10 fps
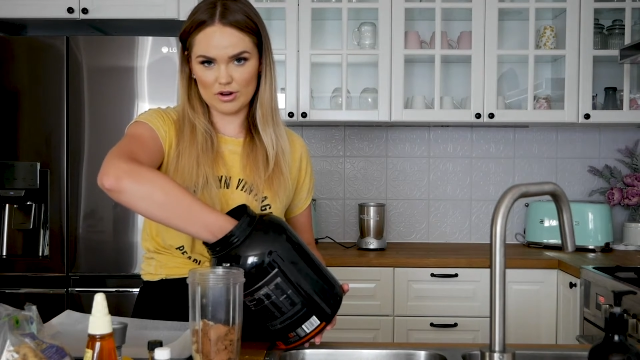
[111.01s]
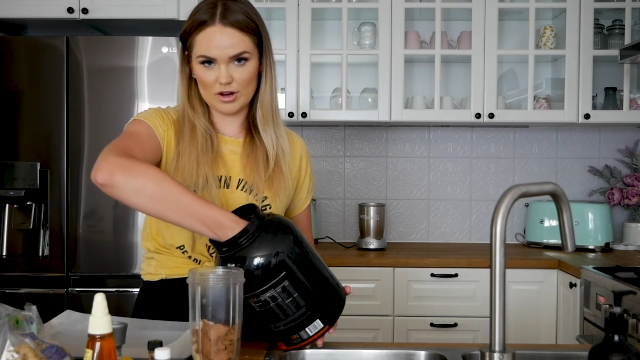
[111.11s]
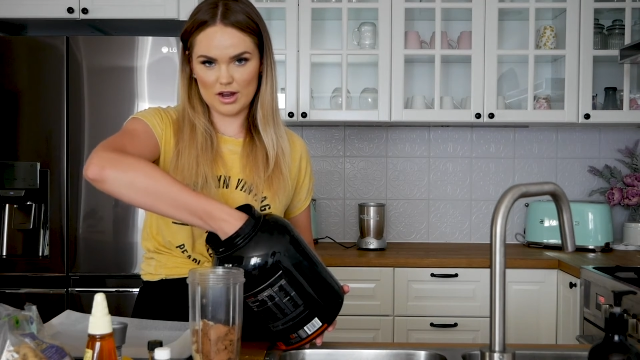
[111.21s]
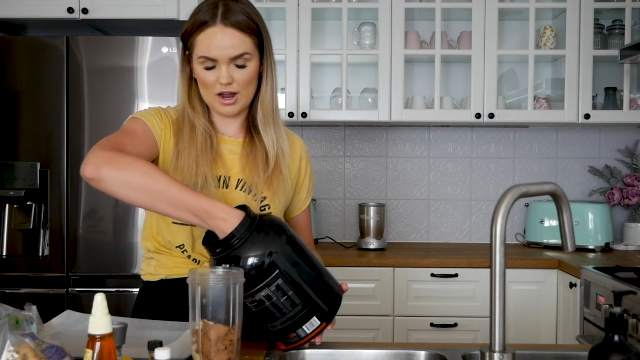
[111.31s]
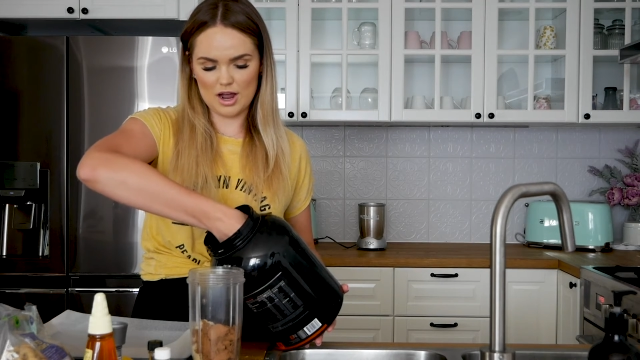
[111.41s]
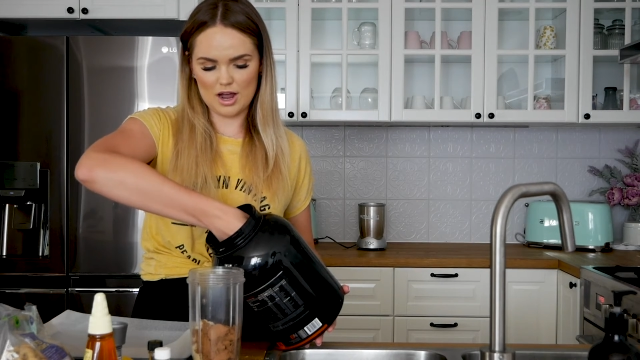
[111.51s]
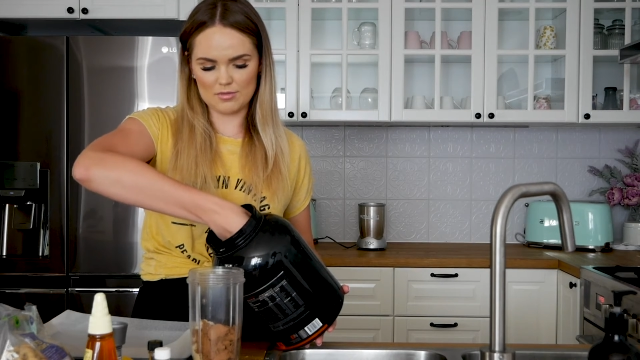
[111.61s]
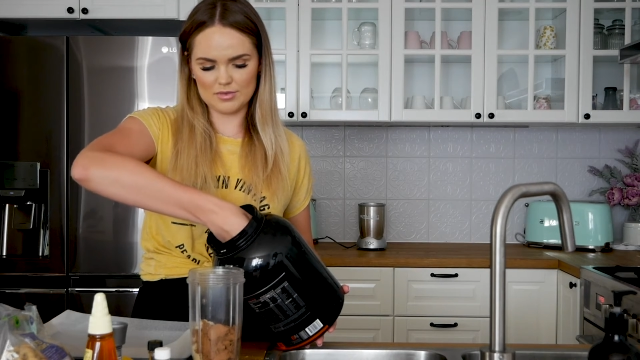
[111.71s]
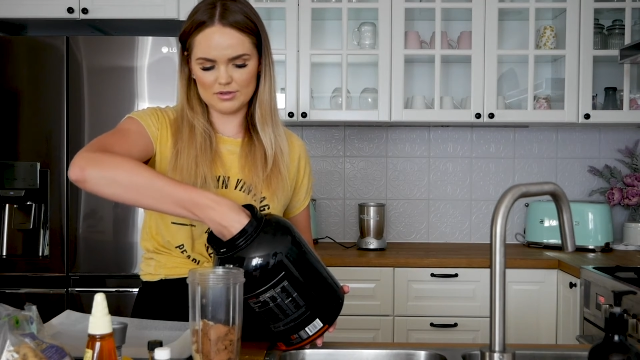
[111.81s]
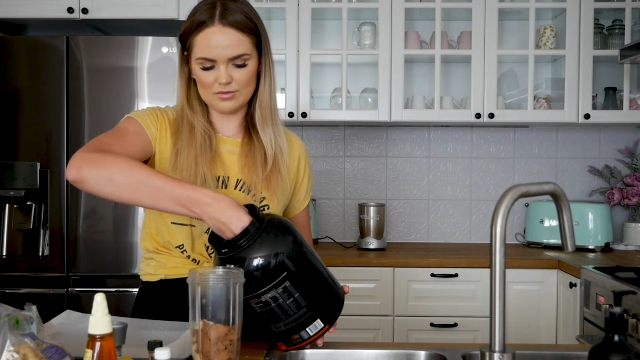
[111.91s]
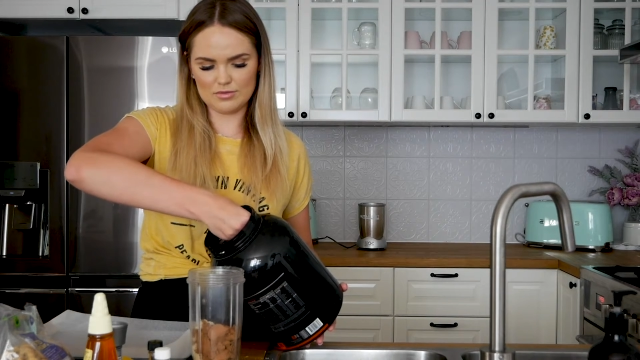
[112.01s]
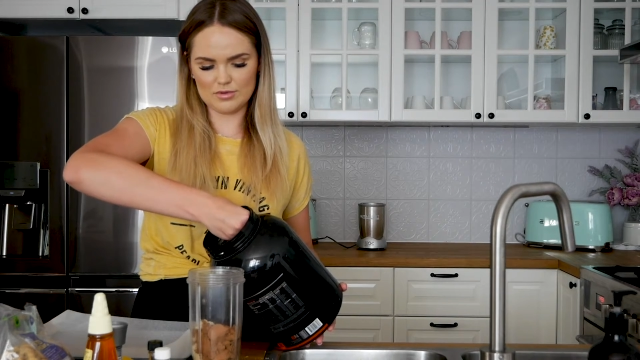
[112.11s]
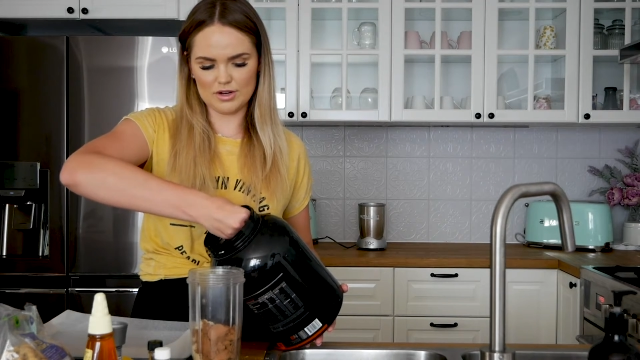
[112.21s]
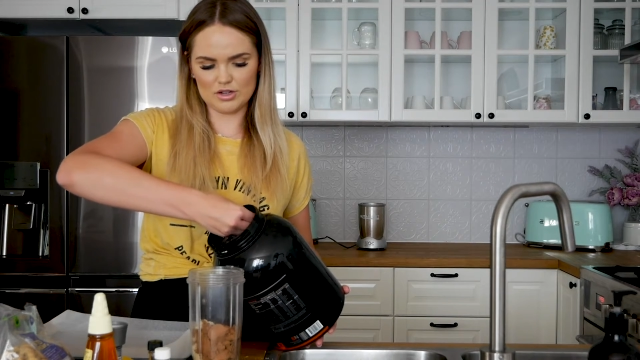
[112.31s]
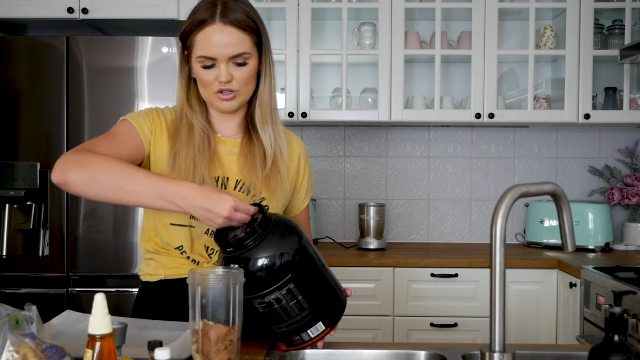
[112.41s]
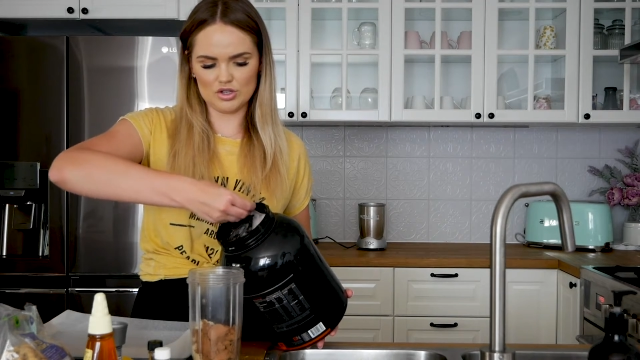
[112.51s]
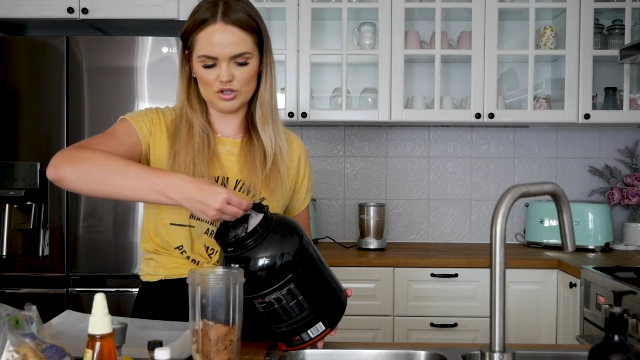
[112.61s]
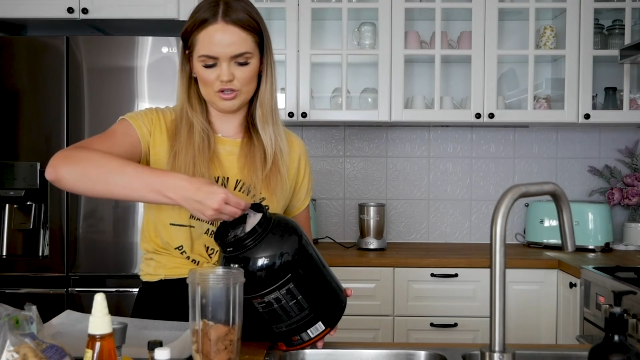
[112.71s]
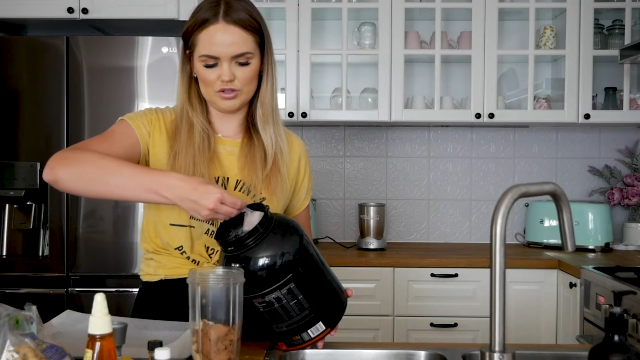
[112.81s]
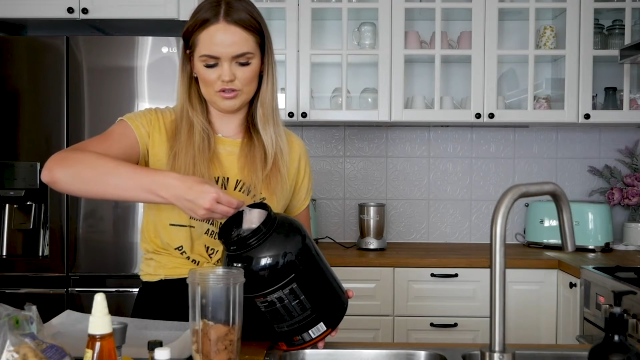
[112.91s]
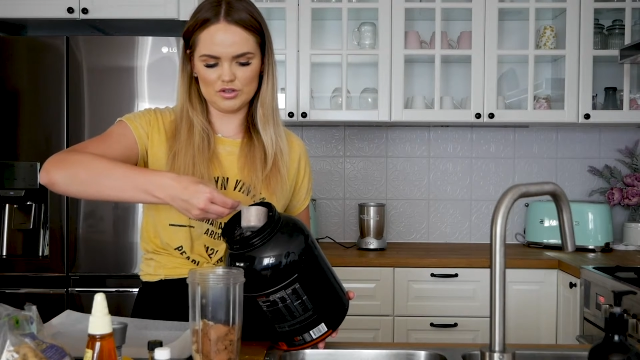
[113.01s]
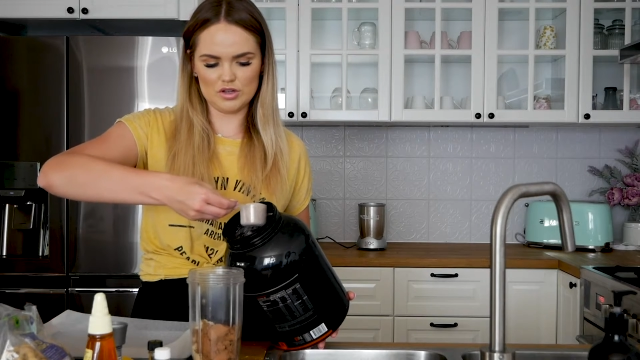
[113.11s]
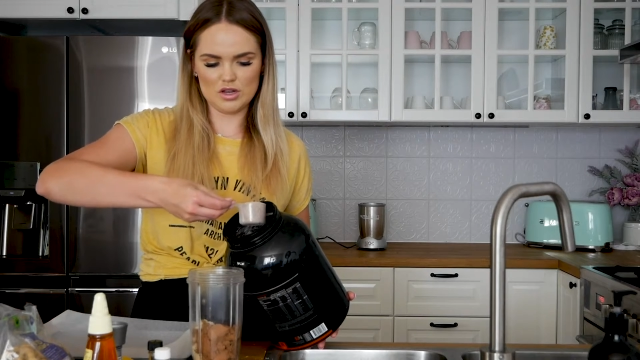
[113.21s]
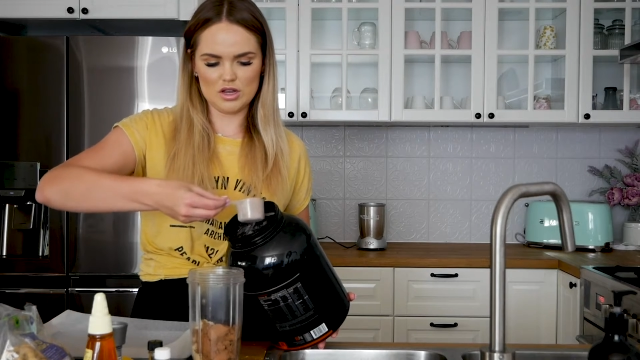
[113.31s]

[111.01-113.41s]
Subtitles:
low carbs when I choose